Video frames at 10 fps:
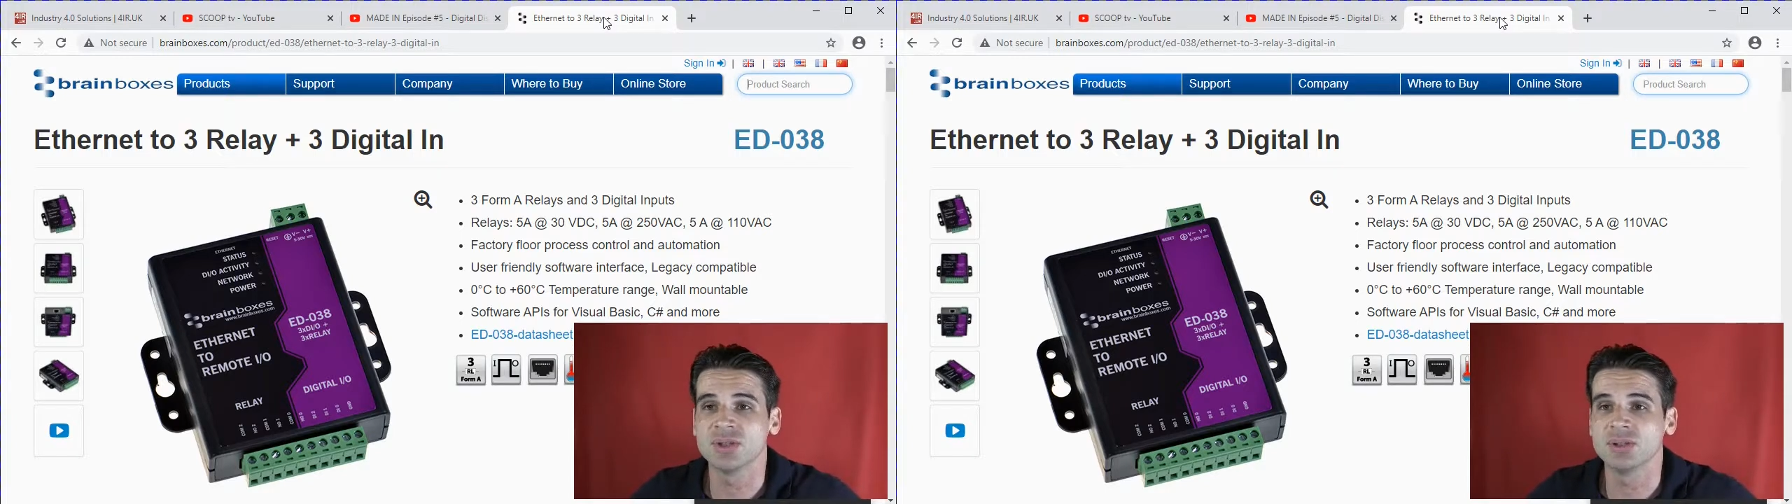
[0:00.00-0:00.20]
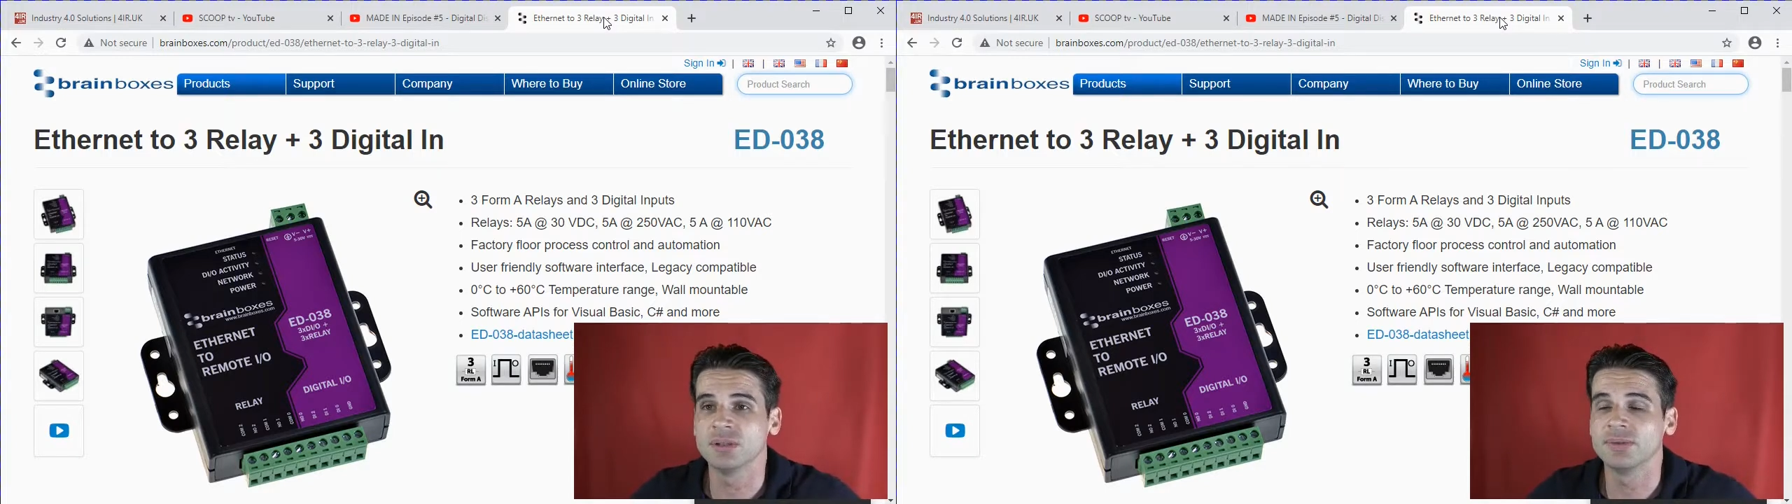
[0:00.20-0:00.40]

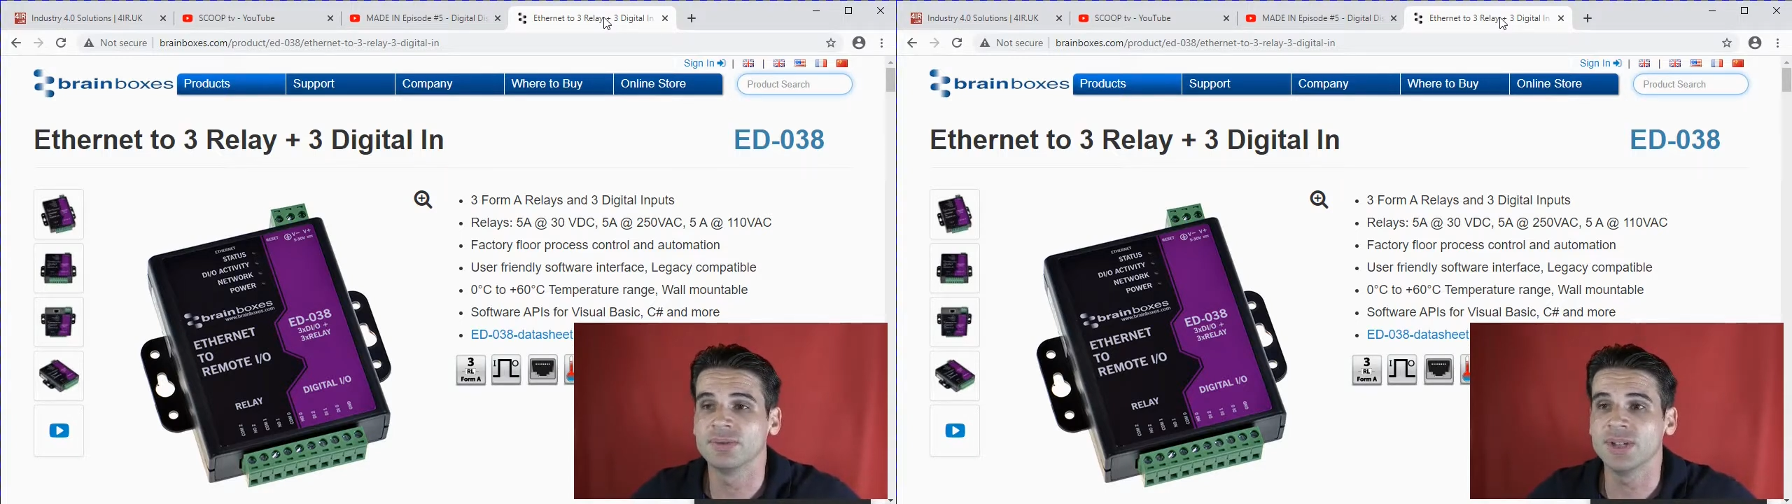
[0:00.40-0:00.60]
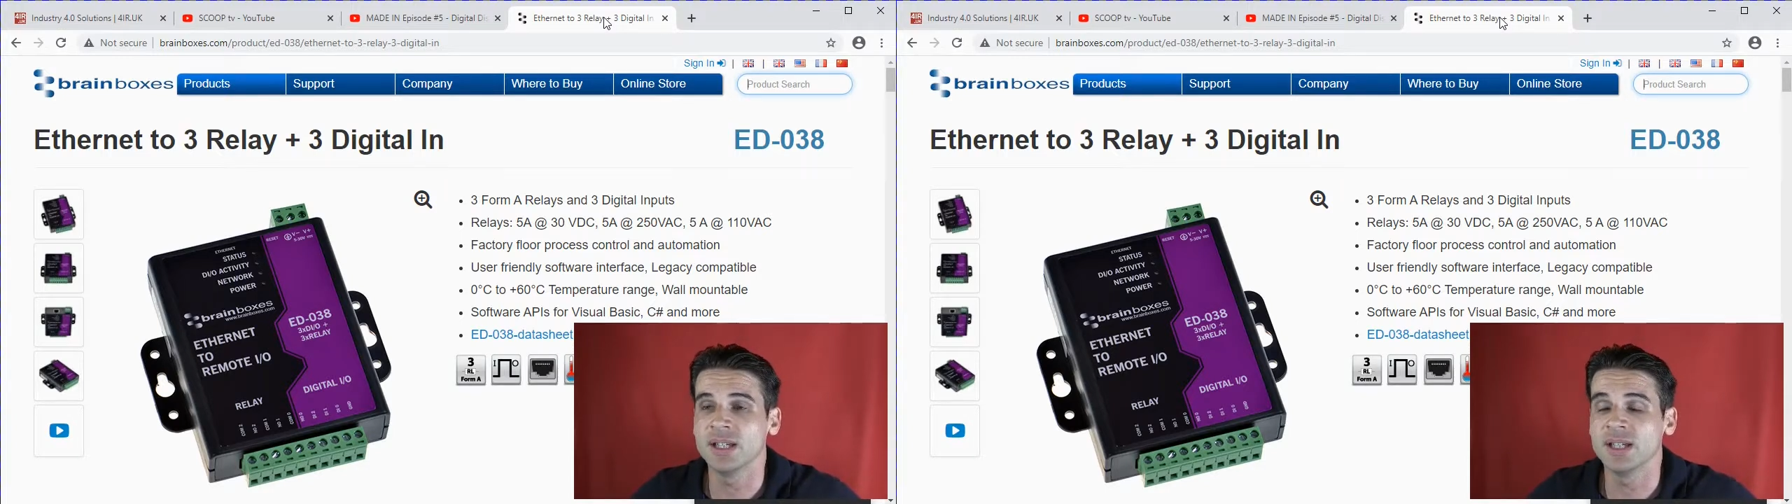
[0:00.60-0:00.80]
of
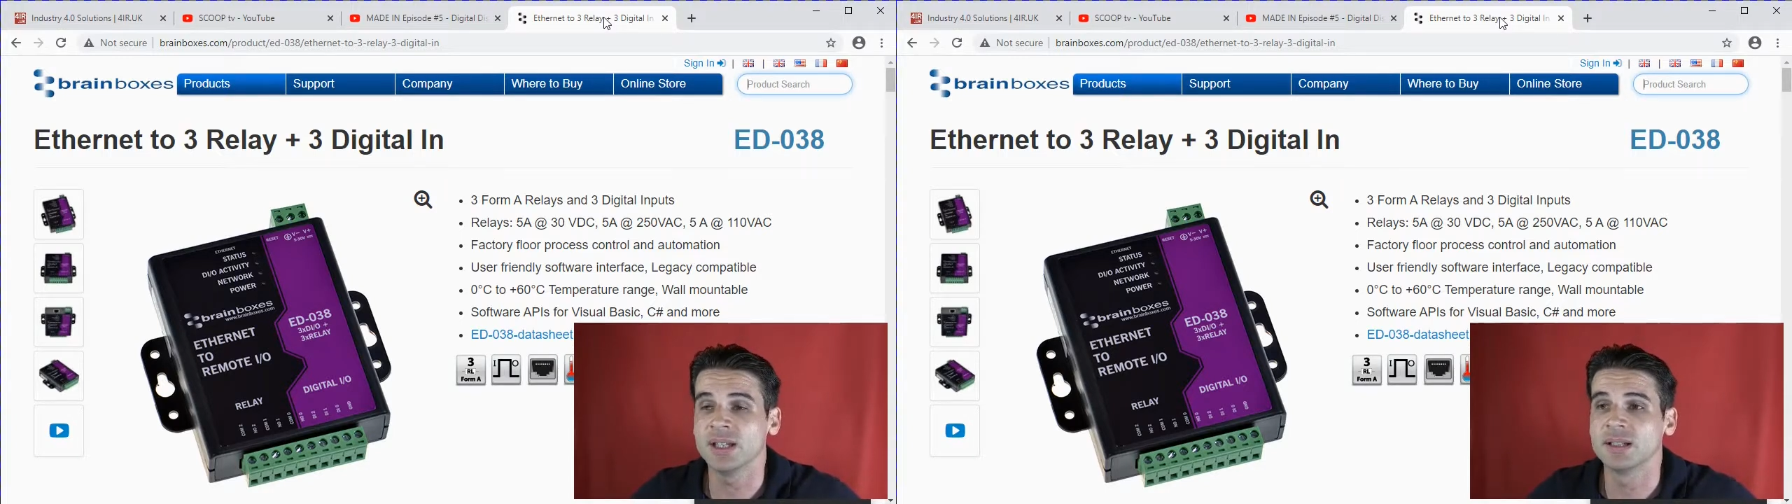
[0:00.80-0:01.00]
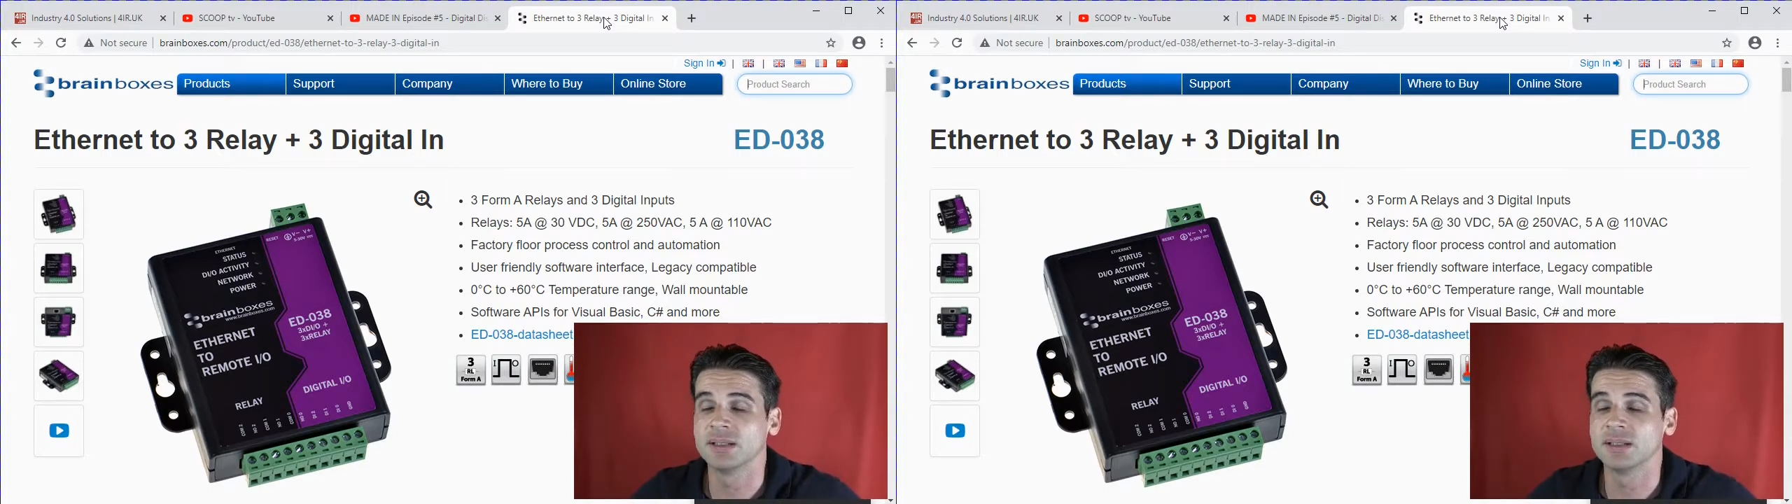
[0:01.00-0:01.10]
the